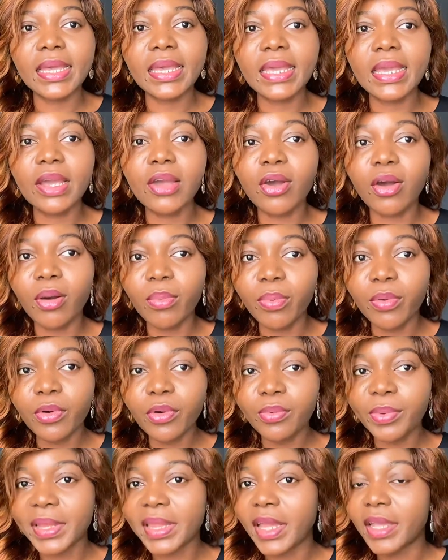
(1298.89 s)
a
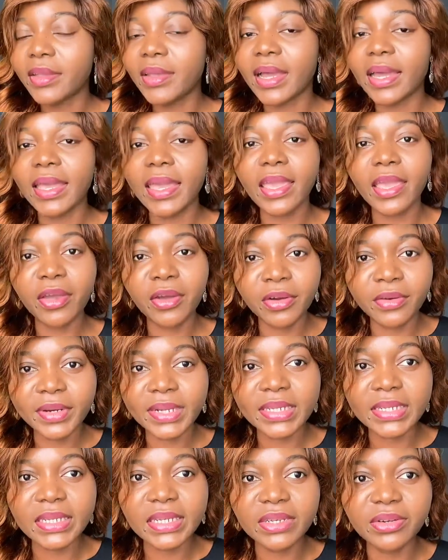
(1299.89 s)
couple, whether you are here
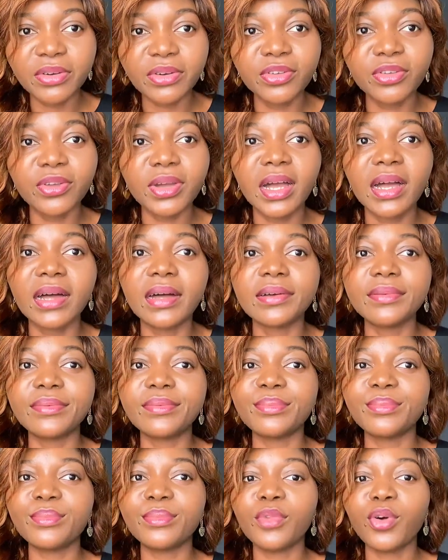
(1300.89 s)
already or you are
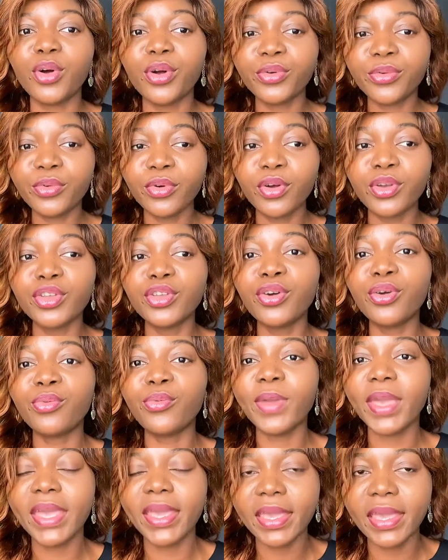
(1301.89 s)
on your
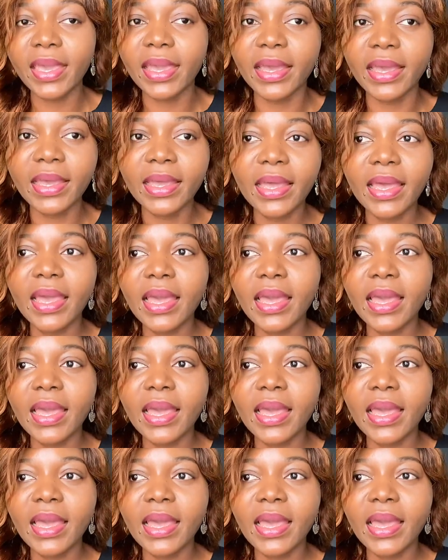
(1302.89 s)
way here.